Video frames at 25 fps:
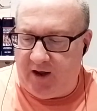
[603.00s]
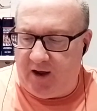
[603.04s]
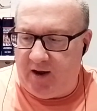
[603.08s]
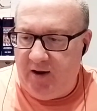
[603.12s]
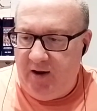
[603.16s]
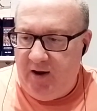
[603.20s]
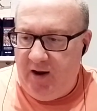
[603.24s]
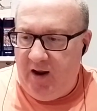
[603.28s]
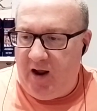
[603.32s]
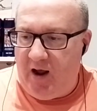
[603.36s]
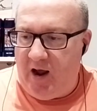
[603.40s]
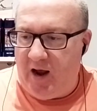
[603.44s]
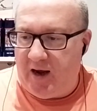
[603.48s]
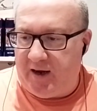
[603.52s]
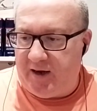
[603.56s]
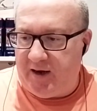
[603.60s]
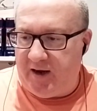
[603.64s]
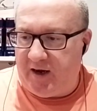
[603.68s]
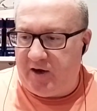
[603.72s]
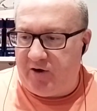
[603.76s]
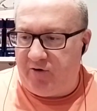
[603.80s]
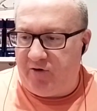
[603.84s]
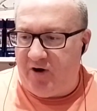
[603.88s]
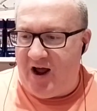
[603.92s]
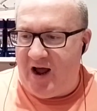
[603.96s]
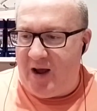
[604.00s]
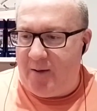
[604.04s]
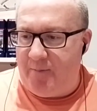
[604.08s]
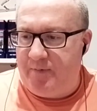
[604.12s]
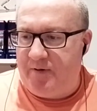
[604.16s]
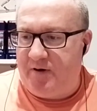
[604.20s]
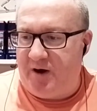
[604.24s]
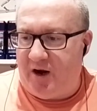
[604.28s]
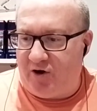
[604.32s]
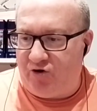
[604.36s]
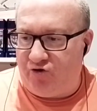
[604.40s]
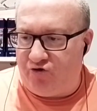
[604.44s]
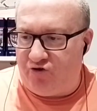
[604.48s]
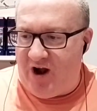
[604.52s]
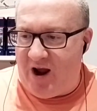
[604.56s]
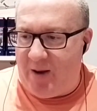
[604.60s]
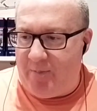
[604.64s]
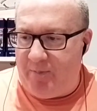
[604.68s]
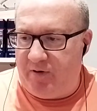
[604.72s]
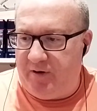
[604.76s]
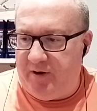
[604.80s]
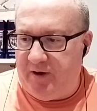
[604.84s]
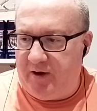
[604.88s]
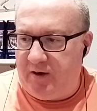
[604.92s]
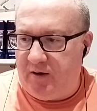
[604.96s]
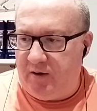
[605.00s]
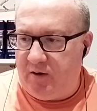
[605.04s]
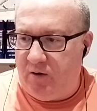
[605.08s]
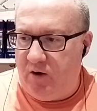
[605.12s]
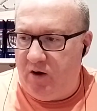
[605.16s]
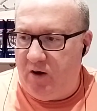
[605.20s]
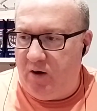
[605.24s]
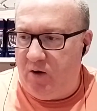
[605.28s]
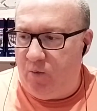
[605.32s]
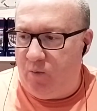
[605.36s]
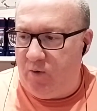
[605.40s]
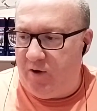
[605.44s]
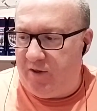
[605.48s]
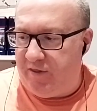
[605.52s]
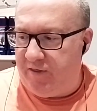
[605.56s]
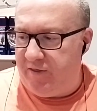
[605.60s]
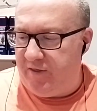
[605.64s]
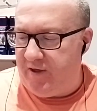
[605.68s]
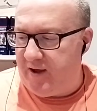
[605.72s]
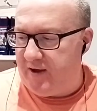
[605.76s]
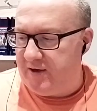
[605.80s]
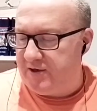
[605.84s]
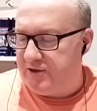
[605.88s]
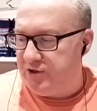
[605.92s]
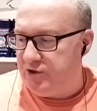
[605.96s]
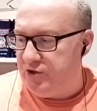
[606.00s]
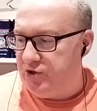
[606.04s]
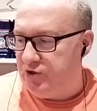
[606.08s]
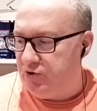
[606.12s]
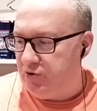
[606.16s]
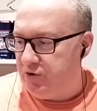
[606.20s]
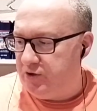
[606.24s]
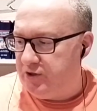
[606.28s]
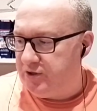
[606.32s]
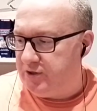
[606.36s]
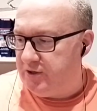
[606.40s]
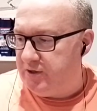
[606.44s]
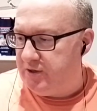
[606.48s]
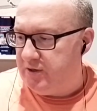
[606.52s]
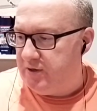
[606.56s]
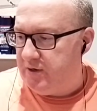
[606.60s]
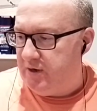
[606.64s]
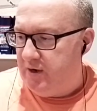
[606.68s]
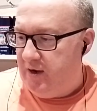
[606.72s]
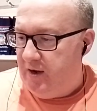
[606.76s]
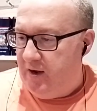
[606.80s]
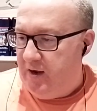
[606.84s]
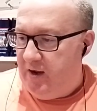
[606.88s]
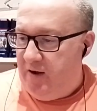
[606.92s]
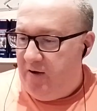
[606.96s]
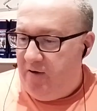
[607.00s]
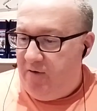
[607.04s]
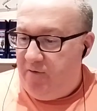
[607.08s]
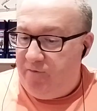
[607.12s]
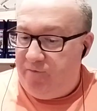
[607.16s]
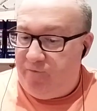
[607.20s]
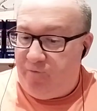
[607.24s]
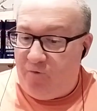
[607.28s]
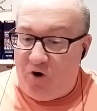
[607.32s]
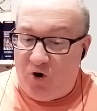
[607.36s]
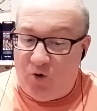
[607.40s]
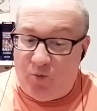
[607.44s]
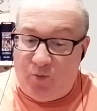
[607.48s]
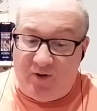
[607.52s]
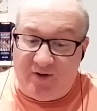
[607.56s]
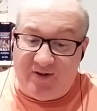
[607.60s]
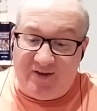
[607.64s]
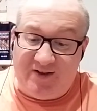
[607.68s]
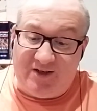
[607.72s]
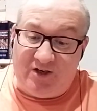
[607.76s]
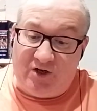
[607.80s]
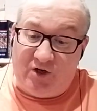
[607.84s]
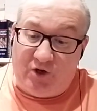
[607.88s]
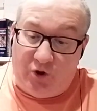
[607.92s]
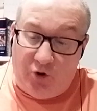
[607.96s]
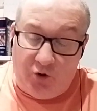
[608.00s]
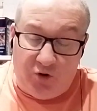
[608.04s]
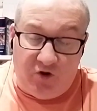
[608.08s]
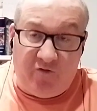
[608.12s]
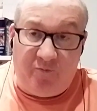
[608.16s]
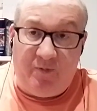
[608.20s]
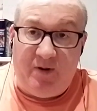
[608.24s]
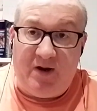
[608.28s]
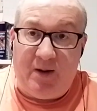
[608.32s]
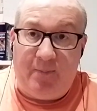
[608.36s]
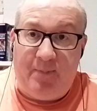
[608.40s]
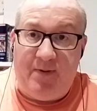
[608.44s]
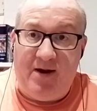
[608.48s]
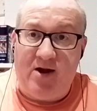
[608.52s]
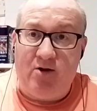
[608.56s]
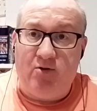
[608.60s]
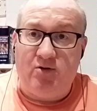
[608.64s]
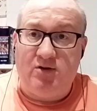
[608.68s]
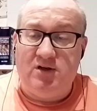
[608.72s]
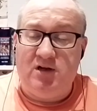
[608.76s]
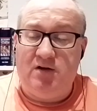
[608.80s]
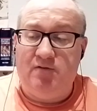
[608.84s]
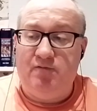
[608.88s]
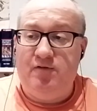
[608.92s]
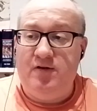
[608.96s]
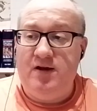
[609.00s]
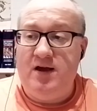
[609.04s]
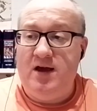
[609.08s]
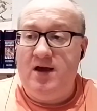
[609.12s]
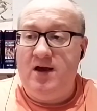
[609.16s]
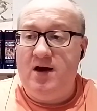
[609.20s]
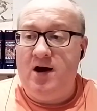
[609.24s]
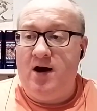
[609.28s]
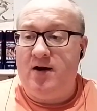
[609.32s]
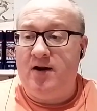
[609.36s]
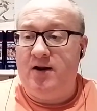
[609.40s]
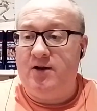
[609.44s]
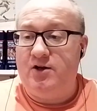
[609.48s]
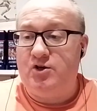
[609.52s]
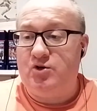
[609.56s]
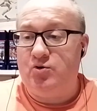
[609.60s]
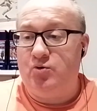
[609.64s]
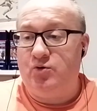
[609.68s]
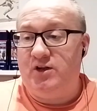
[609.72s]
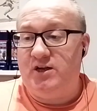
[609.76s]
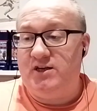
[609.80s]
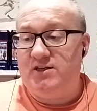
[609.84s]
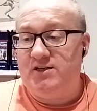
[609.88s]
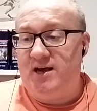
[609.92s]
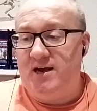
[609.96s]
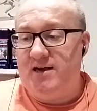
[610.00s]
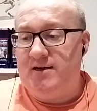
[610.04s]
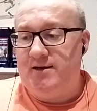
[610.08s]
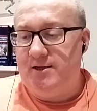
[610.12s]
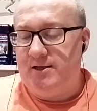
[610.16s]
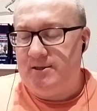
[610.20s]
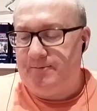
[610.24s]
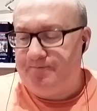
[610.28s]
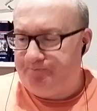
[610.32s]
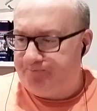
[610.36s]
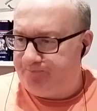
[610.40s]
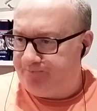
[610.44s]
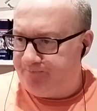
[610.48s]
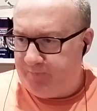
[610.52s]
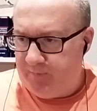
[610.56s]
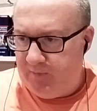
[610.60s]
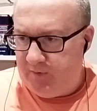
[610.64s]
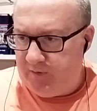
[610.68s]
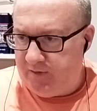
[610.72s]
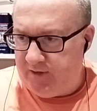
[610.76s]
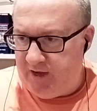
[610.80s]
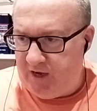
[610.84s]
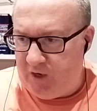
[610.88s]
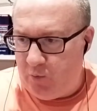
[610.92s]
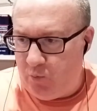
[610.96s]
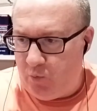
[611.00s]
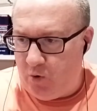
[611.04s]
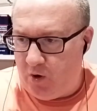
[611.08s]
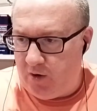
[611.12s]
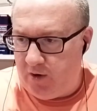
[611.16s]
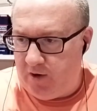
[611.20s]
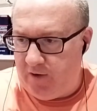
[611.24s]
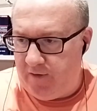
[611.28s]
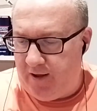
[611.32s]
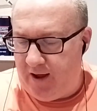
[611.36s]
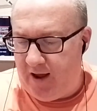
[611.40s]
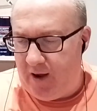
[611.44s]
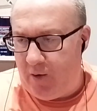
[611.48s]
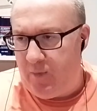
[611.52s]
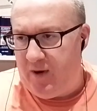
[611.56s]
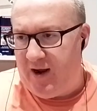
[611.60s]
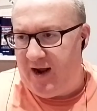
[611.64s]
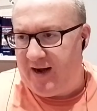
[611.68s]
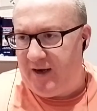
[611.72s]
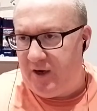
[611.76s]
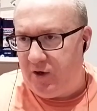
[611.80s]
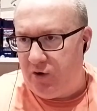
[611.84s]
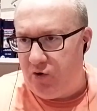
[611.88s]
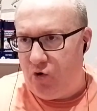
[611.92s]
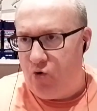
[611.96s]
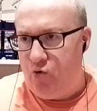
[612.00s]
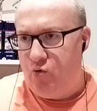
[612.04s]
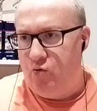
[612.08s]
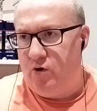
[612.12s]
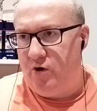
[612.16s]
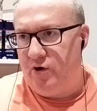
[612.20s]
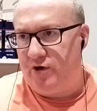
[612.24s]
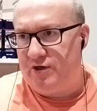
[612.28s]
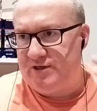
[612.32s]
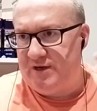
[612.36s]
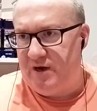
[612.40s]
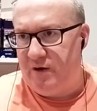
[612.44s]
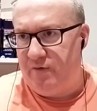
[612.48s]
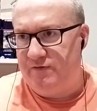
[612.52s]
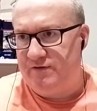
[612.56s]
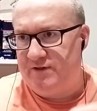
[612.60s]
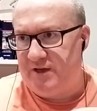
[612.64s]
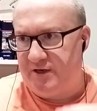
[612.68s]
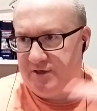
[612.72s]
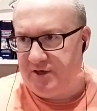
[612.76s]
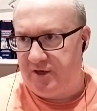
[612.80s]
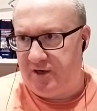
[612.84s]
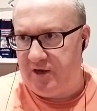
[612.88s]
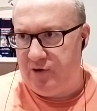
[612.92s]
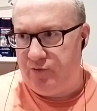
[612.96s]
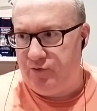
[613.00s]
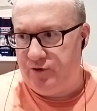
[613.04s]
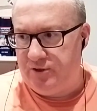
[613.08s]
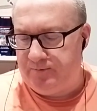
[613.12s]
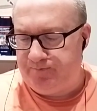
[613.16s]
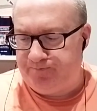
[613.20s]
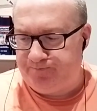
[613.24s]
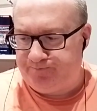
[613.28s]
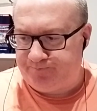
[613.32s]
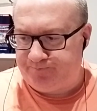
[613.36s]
got a kind of grappling with that St Johnstone forward. Could have been a penalty. VAR had so decided. Didn't work like that. We had a goal ourselves disallowed.